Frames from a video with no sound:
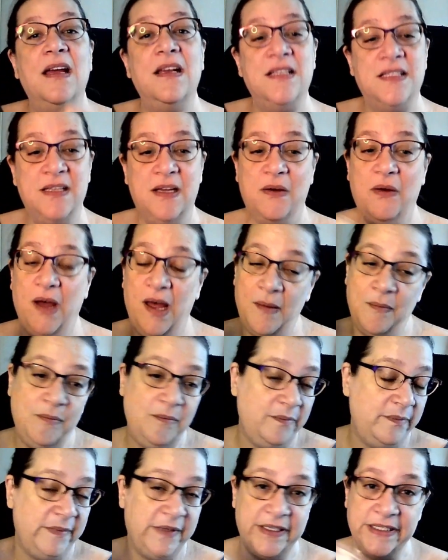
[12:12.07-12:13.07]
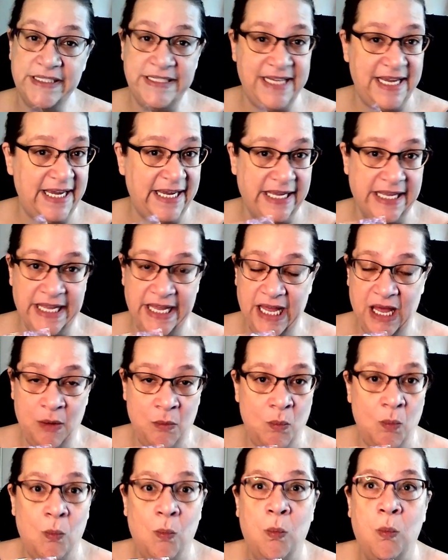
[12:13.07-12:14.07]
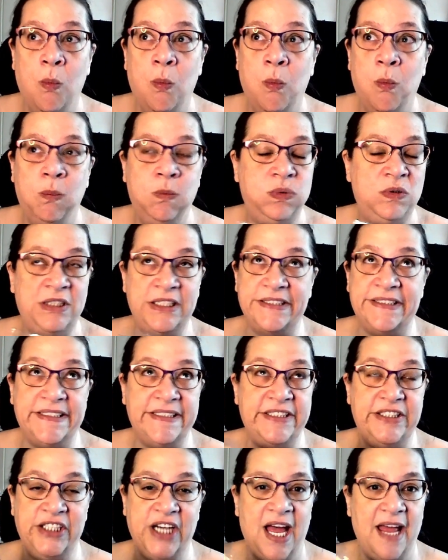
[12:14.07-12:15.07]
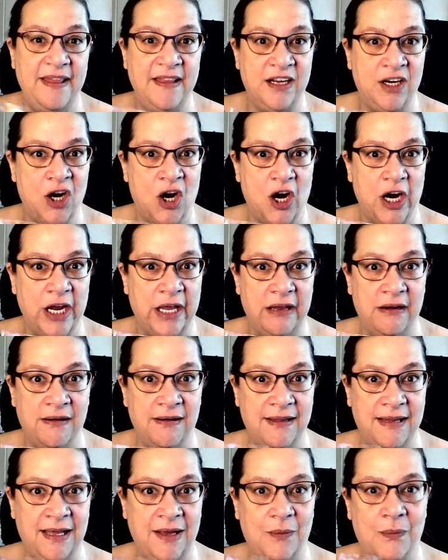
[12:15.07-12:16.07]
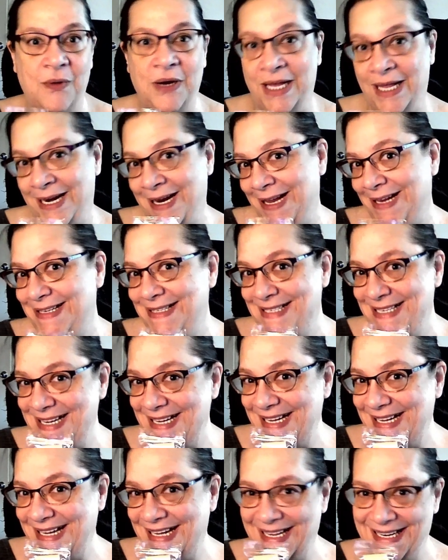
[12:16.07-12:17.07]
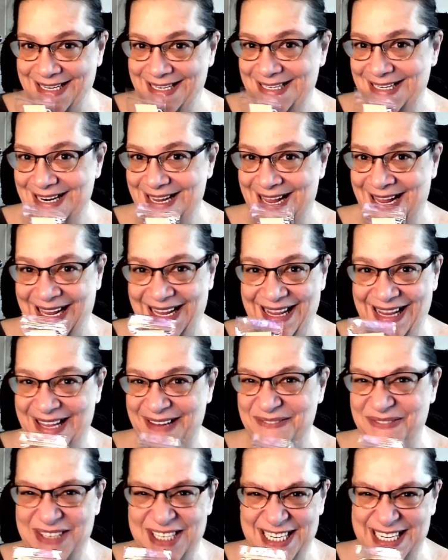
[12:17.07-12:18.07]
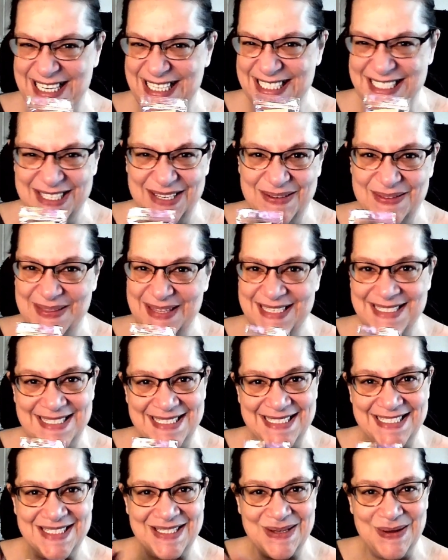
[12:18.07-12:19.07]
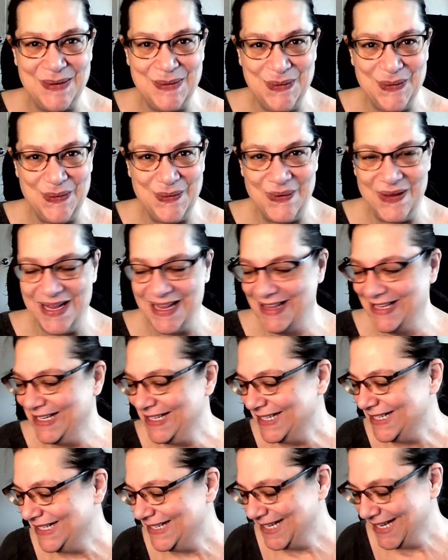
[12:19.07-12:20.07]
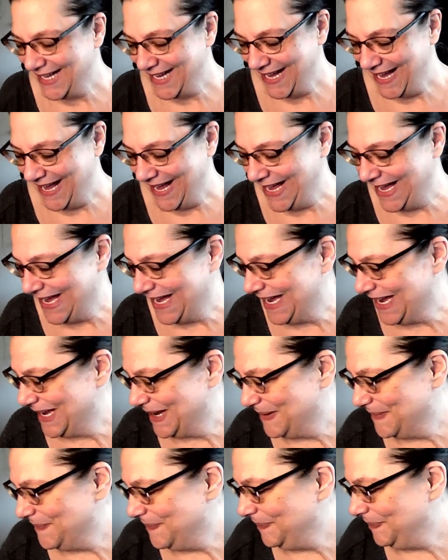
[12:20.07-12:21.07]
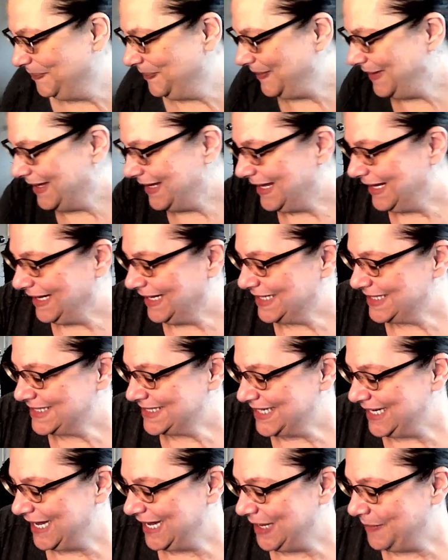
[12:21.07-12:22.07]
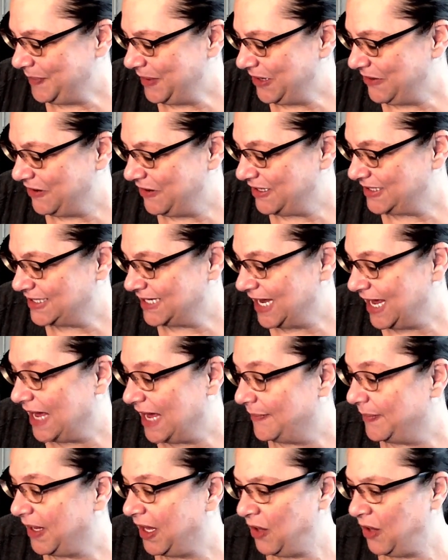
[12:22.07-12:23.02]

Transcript: So I'm gonna take just a shot in the dark here and think we're getting tea. And I love tea, so this is so cool. And let's see, up here on top.